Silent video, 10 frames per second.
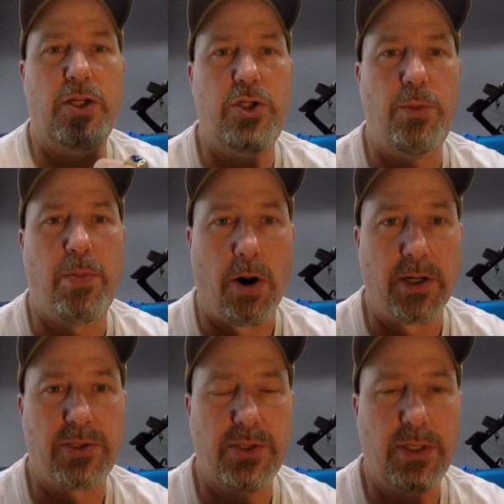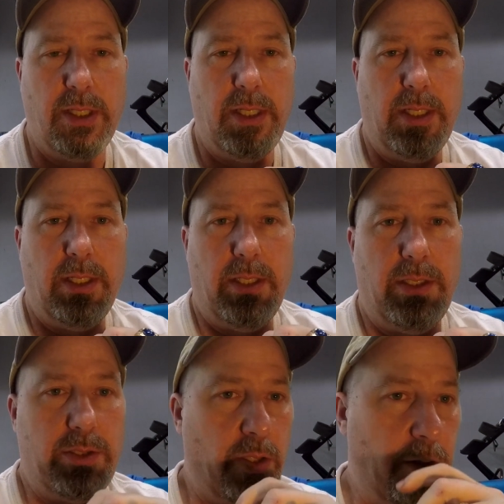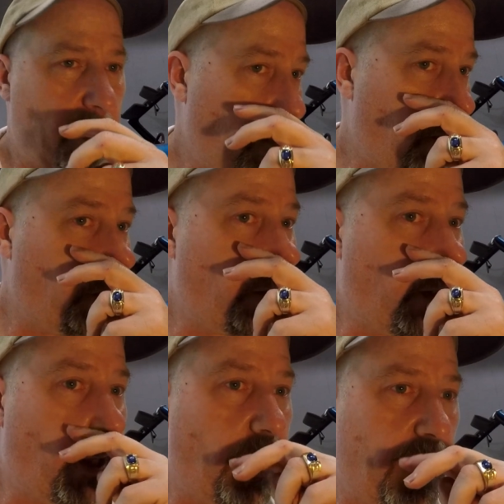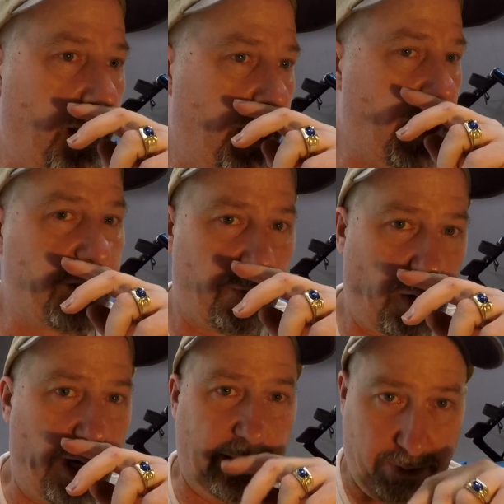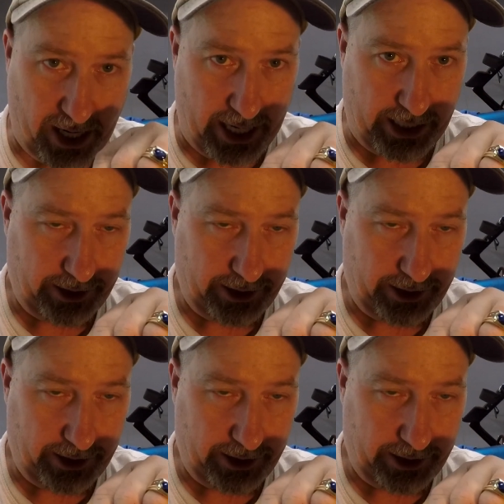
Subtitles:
parts, so that it doesn't break the bank.